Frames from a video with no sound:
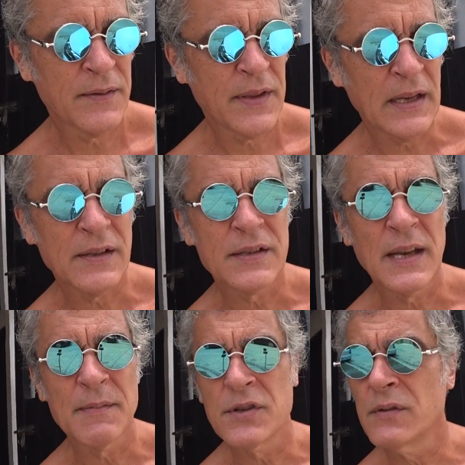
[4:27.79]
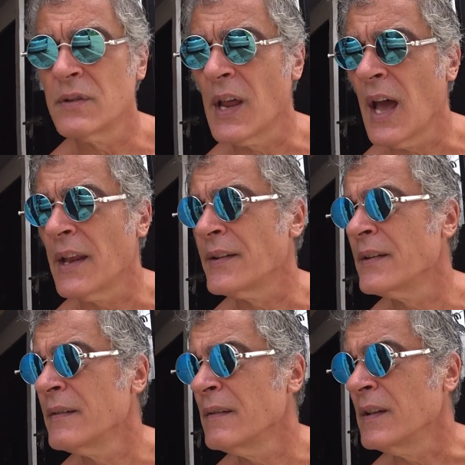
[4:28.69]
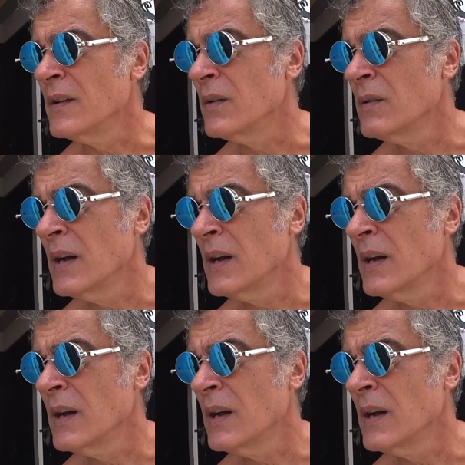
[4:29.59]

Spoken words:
think the same as you or not. You know,